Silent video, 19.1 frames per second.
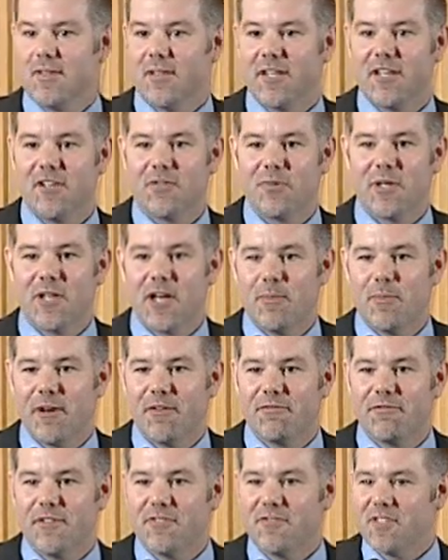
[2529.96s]
I guess we got
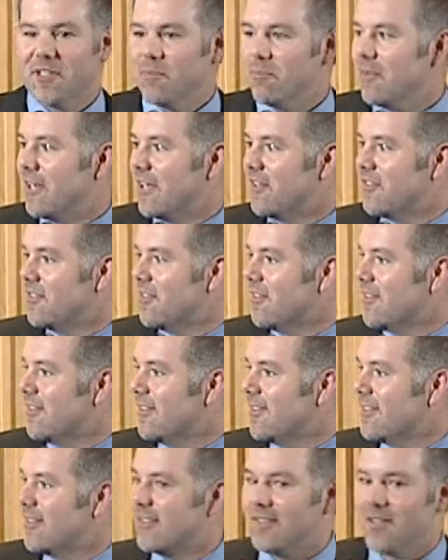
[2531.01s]
about 15 minutes of
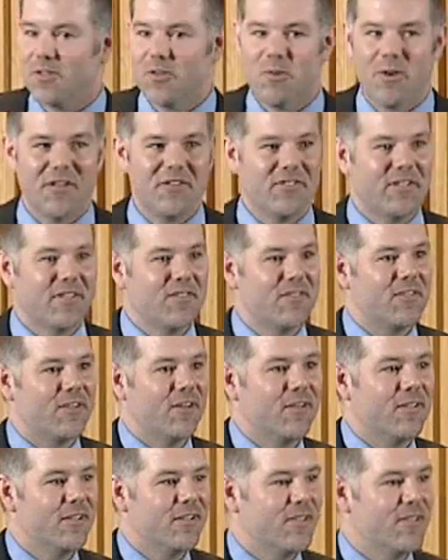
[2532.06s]
questions,
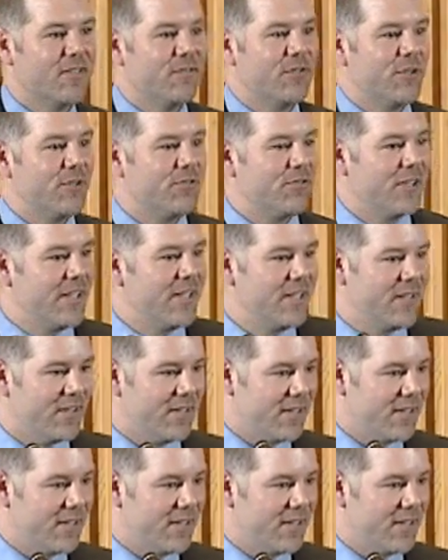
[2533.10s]
so feel free.